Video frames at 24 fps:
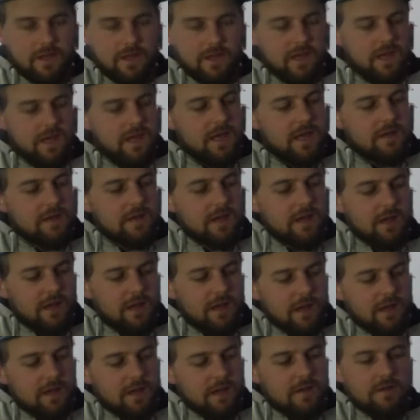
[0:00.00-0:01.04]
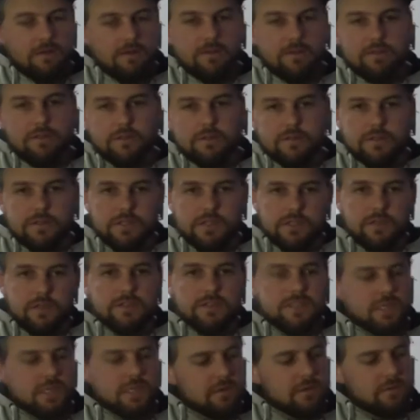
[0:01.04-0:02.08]
and then I just
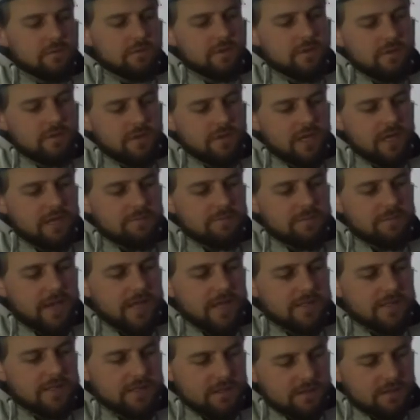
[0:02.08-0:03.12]
continue with that pattern,